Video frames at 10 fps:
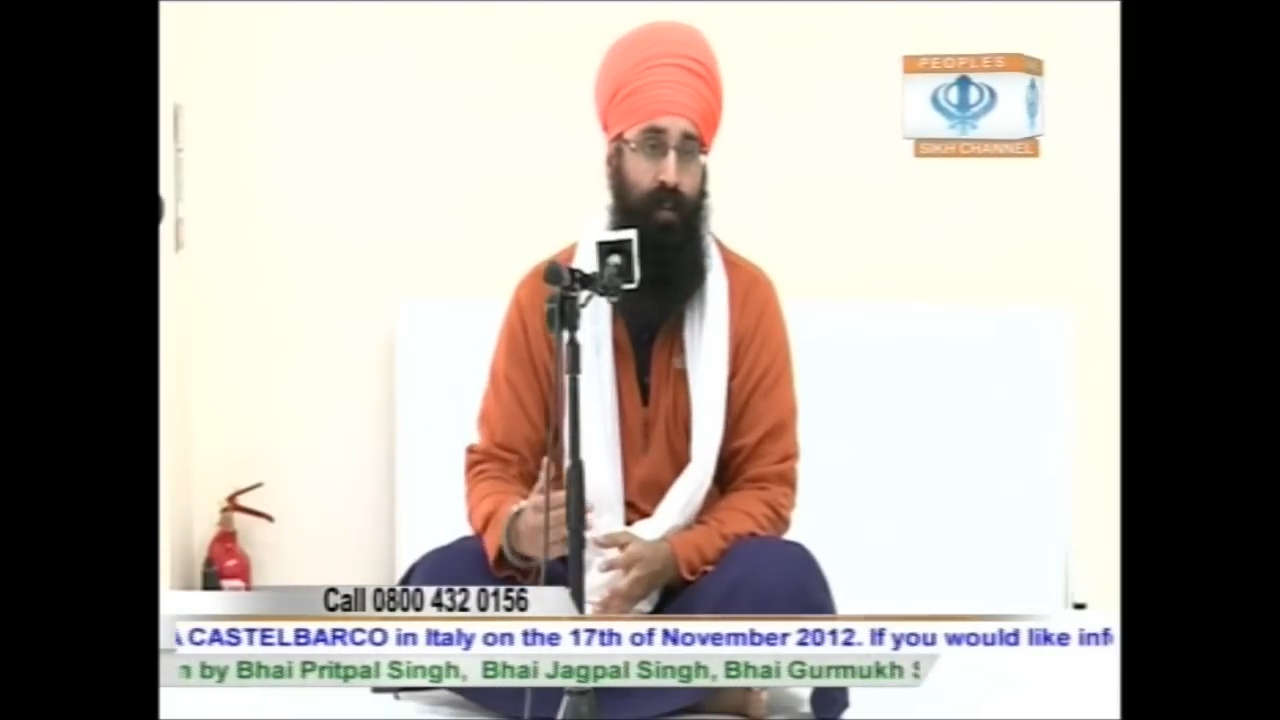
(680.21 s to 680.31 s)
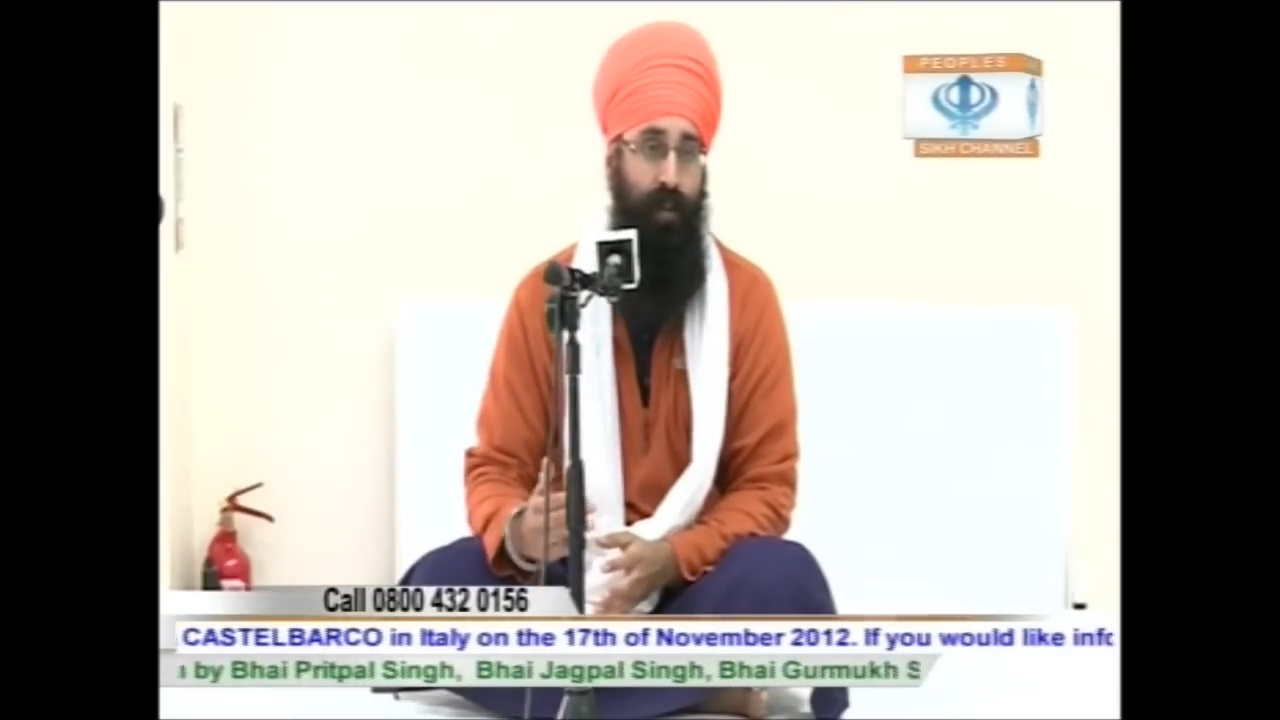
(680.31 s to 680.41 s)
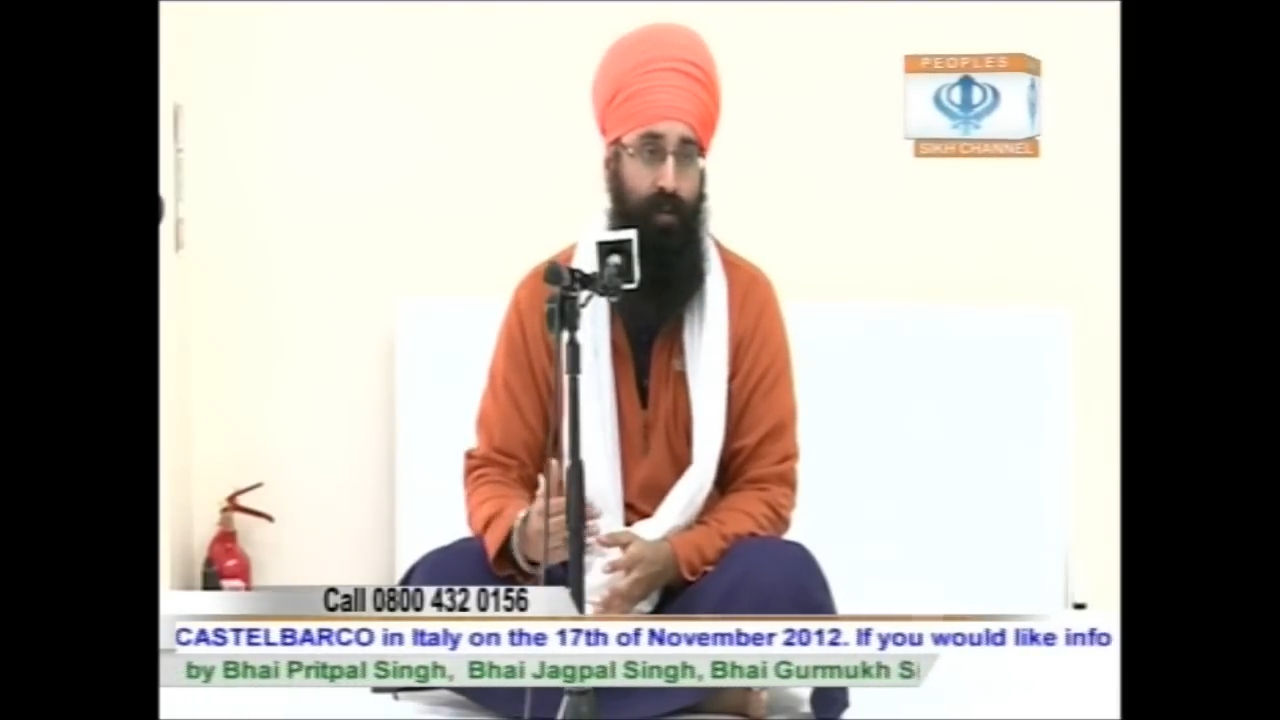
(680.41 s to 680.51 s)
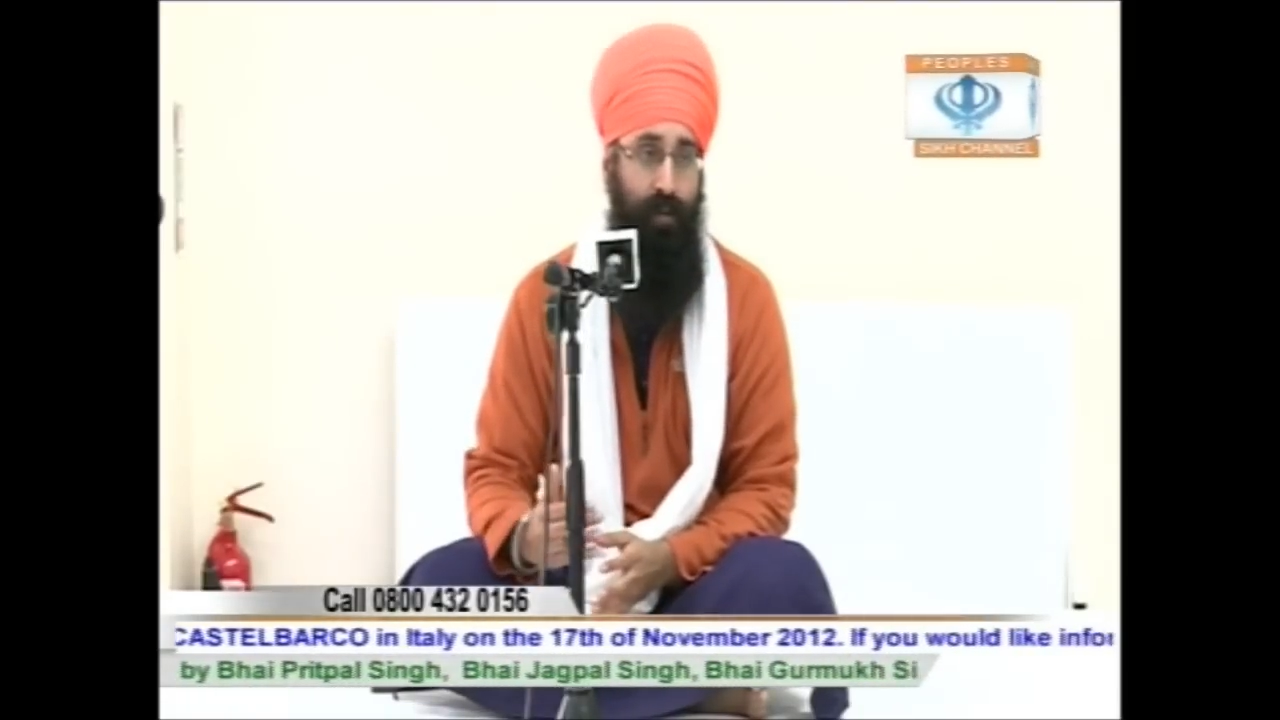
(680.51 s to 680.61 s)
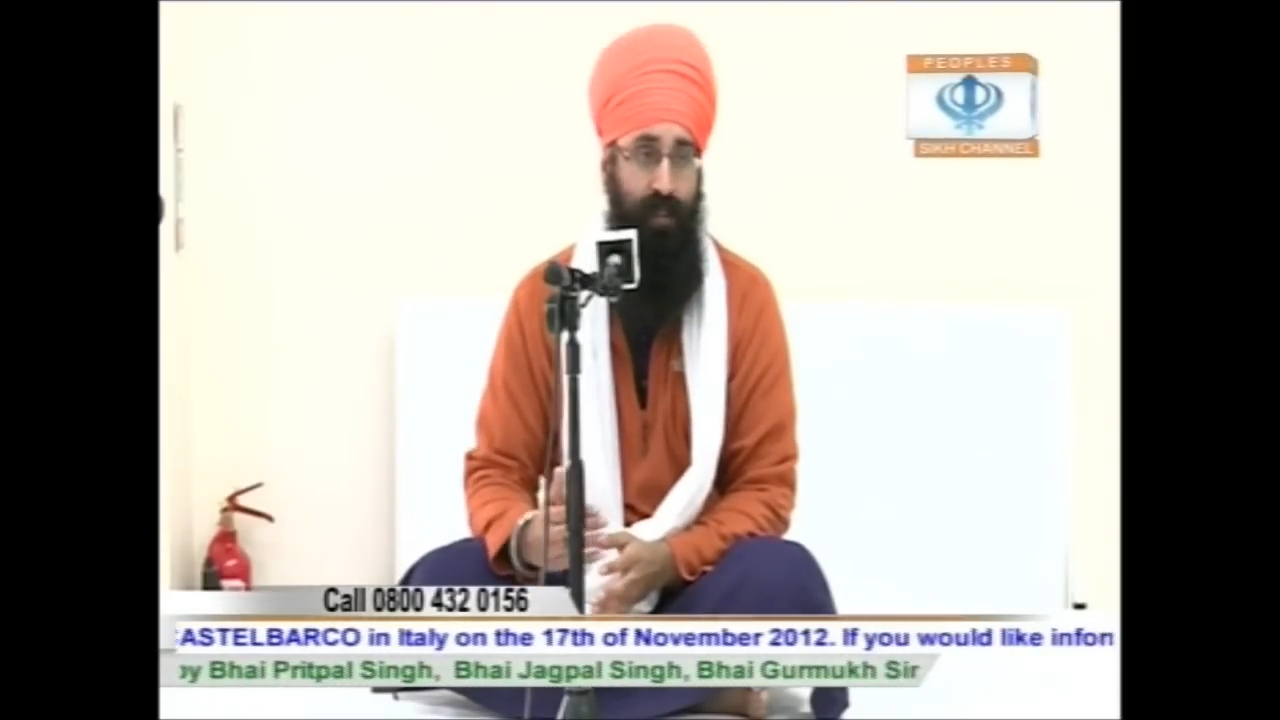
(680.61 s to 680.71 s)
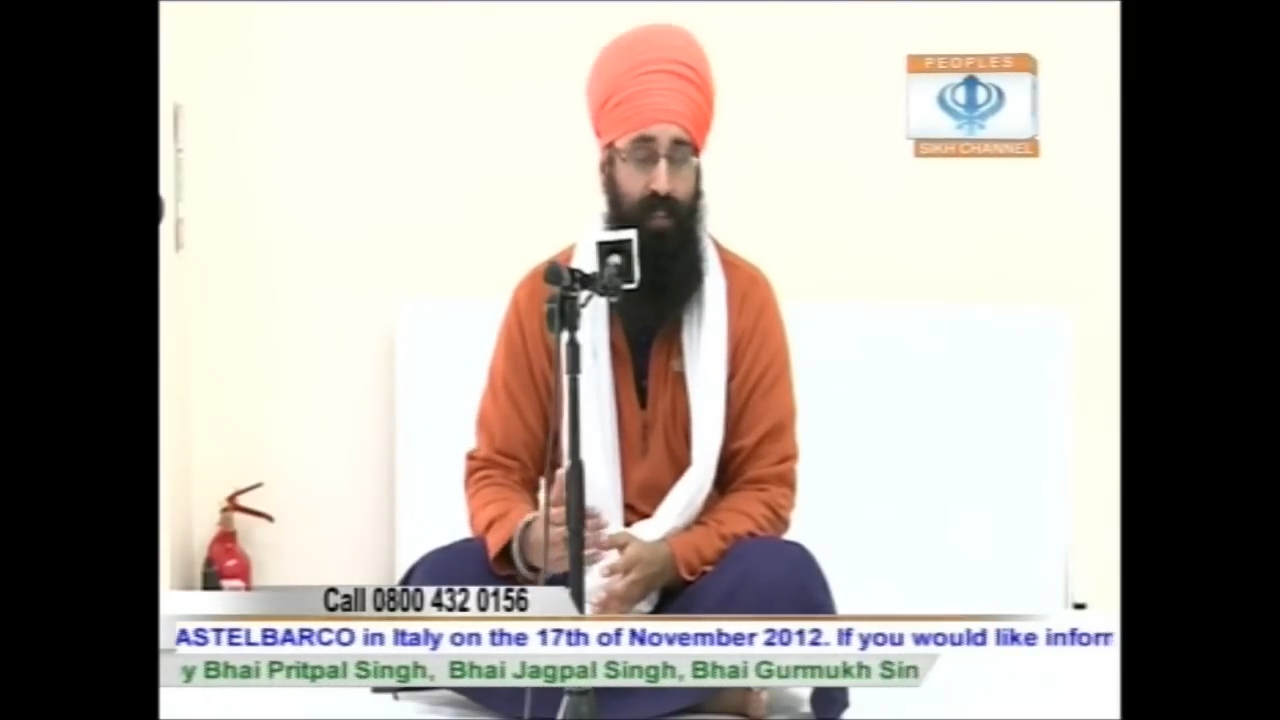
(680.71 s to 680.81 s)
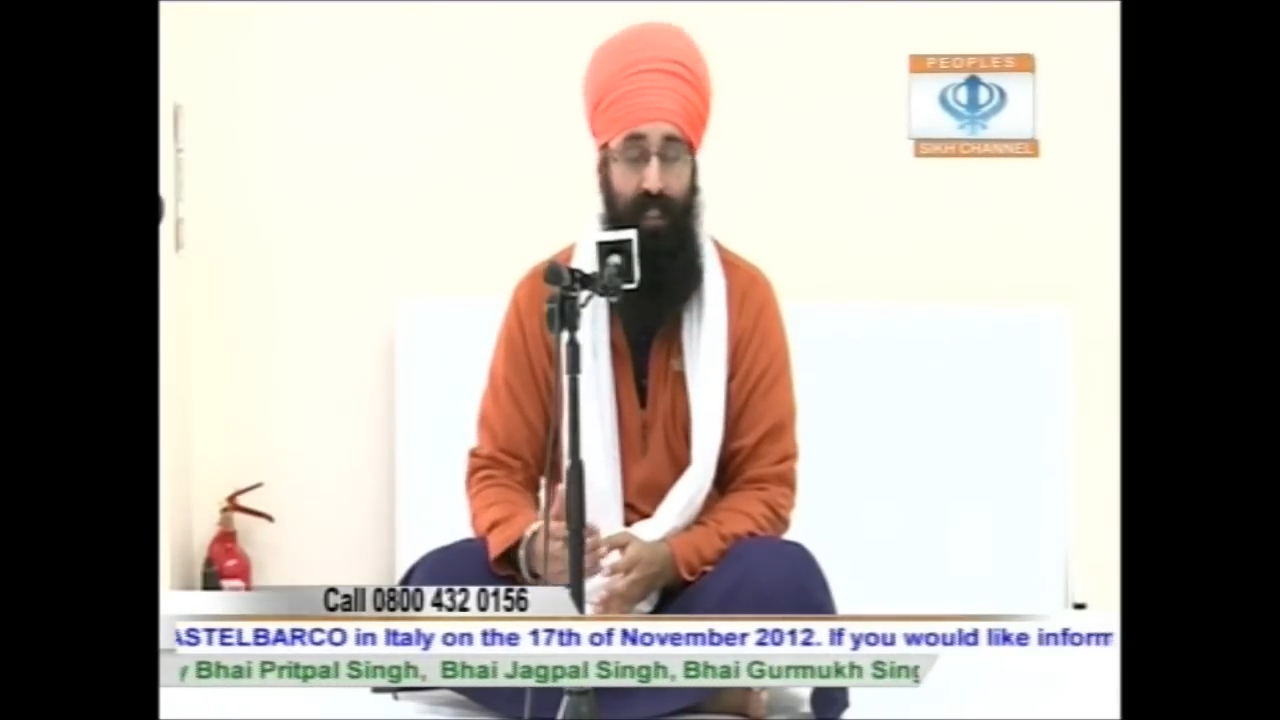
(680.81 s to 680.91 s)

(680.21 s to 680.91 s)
upon the Gurus?